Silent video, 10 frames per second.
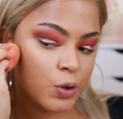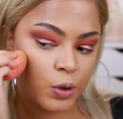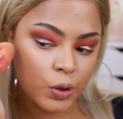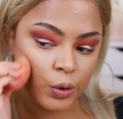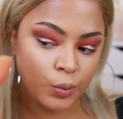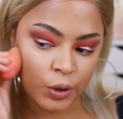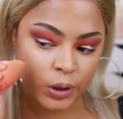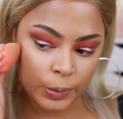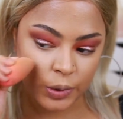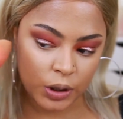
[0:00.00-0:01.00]
a little
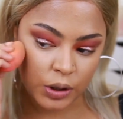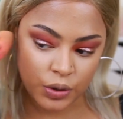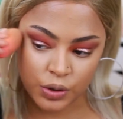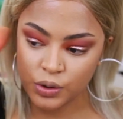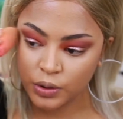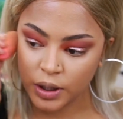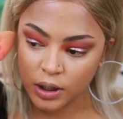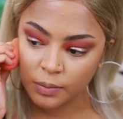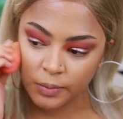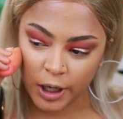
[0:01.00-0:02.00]
bit, because to
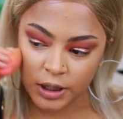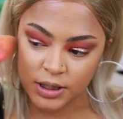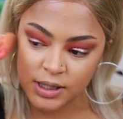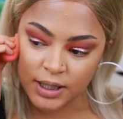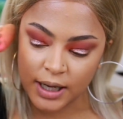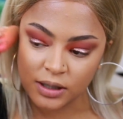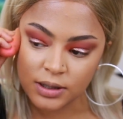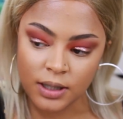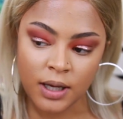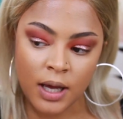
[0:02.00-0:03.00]
like balance it out,